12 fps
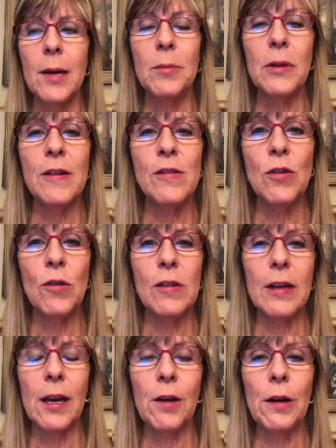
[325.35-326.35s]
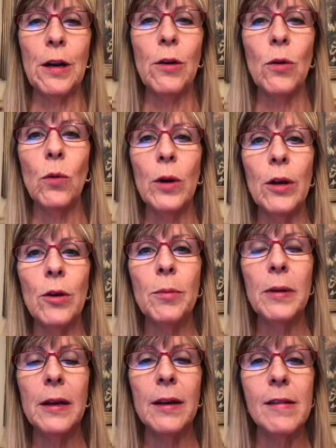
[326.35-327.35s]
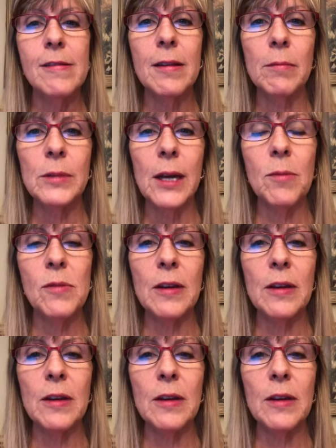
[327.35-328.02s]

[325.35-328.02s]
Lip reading: Please use a carrier oil because sometimes